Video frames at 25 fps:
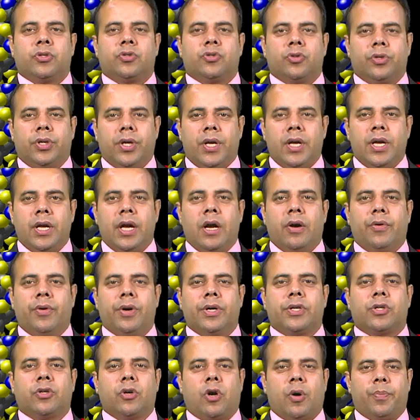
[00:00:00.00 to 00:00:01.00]
Today
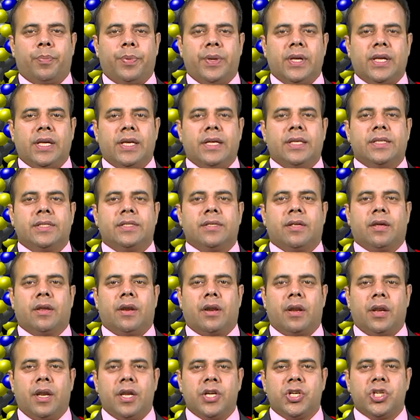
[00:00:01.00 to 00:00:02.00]
our topic is
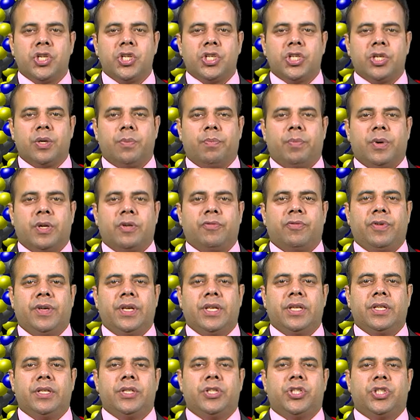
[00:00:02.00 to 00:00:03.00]
relationship
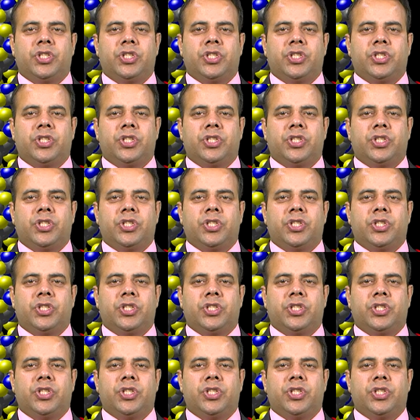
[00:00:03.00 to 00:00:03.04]
between